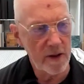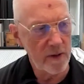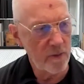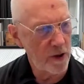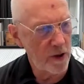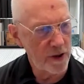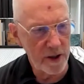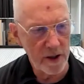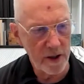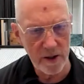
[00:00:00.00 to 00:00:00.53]

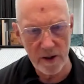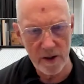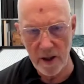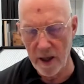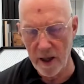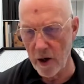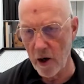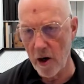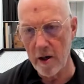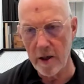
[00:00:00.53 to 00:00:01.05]
which is
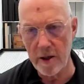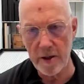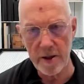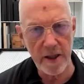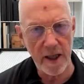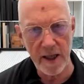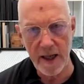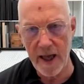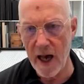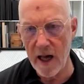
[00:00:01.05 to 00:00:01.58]
an artist,
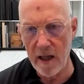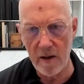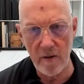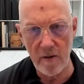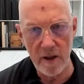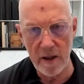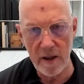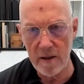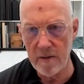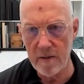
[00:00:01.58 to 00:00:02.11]
a
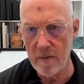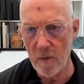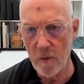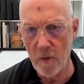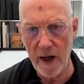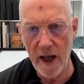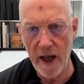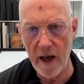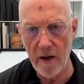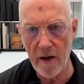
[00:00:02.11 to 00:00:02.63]
gallery,
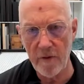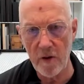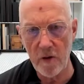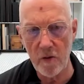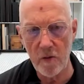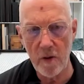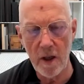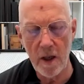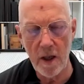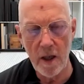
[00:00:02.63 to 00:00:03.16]
what have
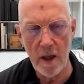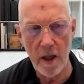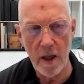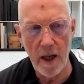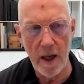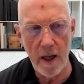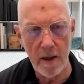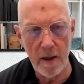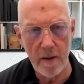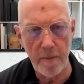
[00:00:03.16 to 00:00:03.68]
you,
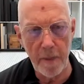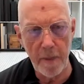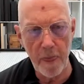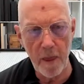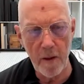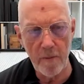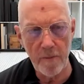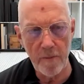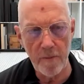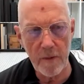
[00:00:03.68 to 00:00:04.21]

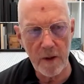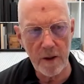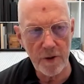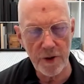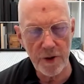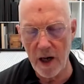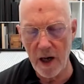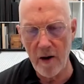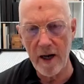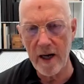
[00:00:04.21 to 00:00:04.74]

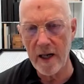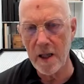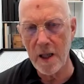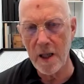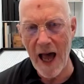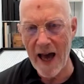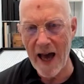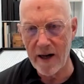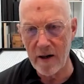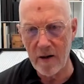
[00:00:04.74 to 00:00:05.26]
sharing a
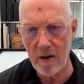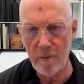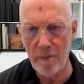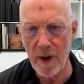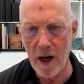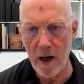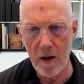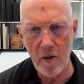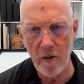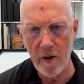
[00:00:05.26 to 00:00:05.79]
ladder,
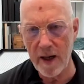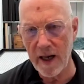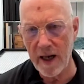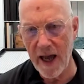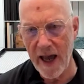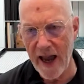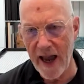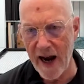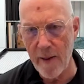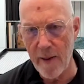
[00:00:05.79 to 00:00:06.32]
borrowing a
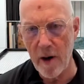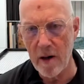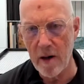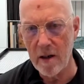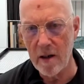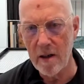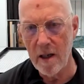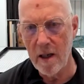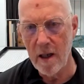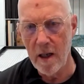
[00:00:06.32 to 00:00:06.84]

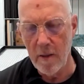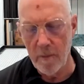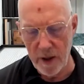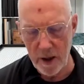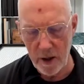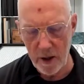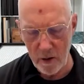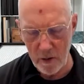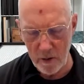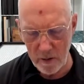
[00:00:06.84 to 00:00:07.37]
hammer,
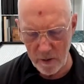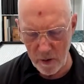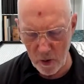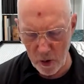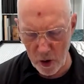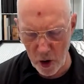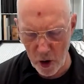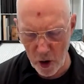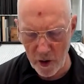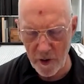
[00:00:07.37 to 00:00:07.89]
but you
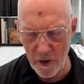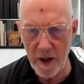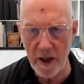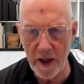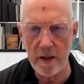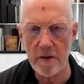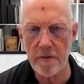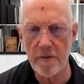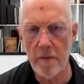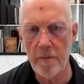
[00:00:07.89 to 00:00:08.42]
learn
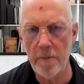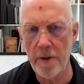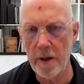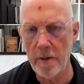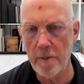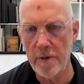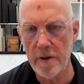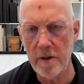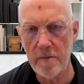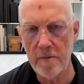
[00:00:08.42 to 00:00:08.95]
things from
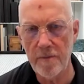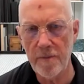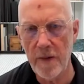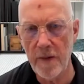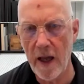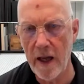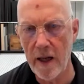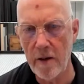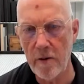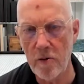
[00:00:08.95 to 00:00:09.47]
people,
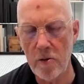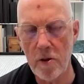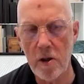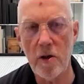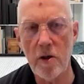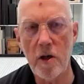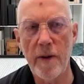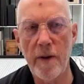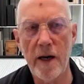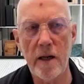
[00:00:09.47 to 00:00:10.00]
and you
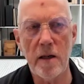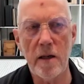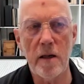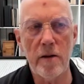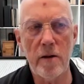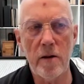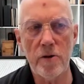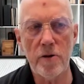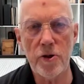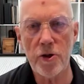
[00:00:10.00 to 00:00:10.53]
learn about
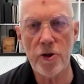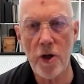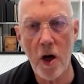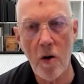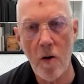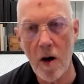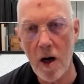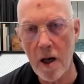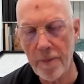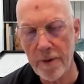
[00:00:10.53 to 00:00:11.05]
other
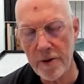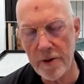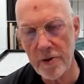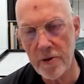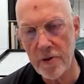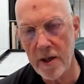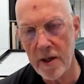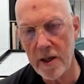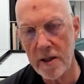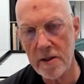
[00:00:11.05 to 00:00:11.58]
show
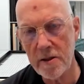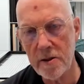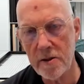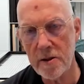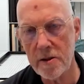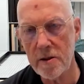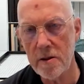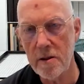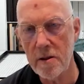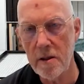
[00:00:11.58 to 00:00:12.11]

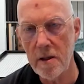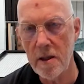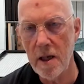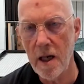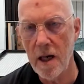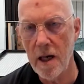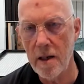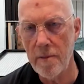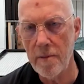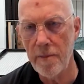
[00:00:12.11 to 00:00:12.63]
opportunities,
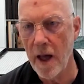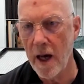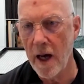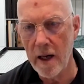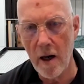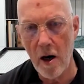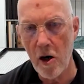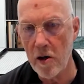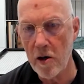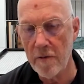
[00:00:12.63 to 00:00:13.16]

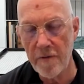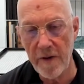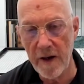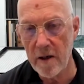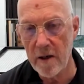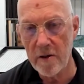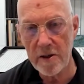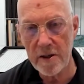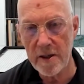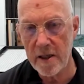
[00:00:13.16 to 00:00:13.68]
not art
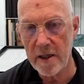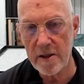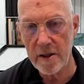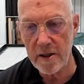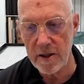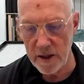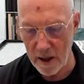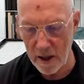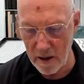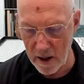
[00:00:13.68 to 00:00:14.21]
fairs
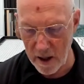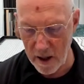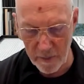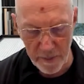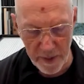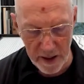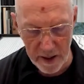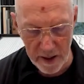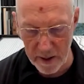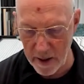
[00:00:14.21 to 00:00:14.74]
necessarily,
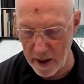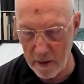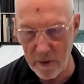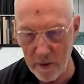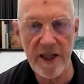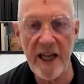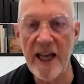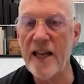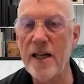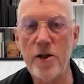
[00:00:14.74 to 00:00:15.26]
but
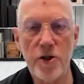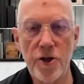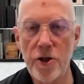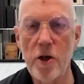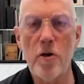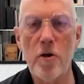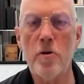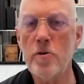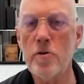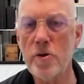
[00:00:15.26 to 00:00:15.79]
tent
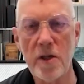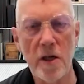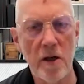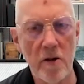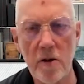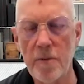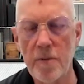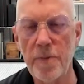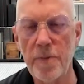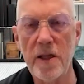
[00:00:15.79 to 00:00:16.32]
shows,
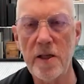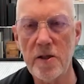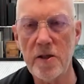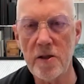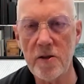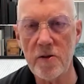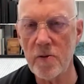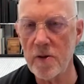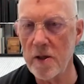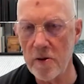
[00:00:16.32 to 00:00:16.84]
other
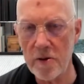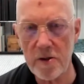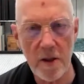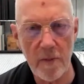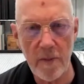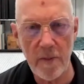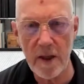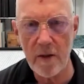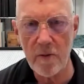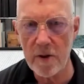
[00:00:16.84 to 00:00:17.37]
places.
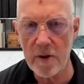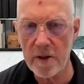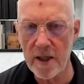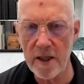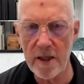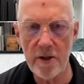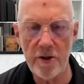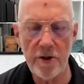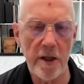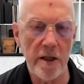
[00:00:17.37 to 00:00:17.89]
Somebody will
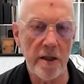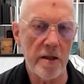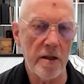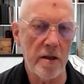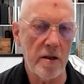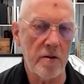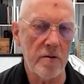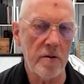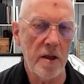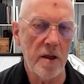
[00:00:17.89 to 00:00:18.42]
say, gee,
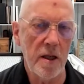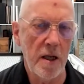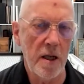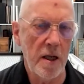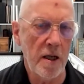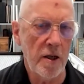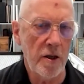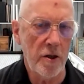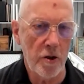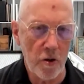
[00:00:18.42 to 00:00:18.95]

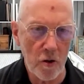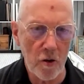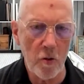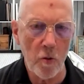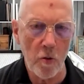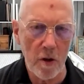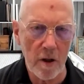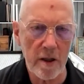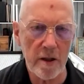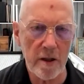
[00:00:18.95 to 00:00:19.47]
your
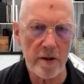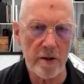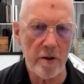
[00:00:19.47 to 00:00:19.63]
work is